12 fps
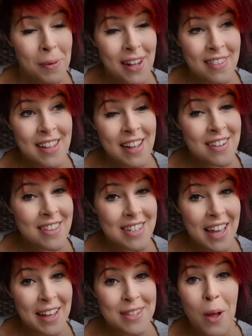But at the end of the
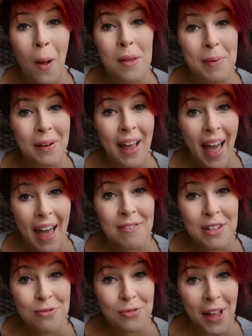day, it's all about
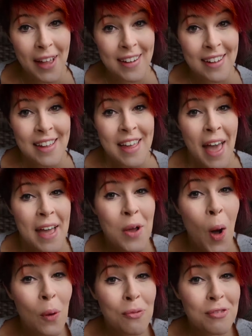having fun and
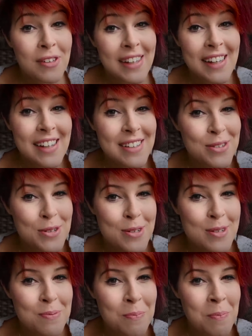hopefully
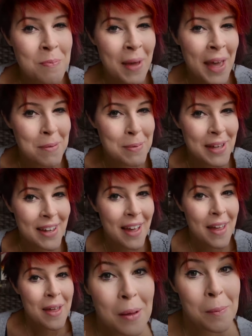just maybe
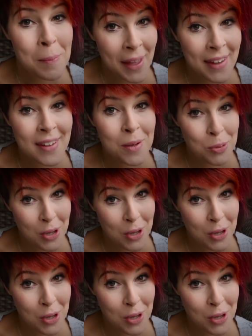making a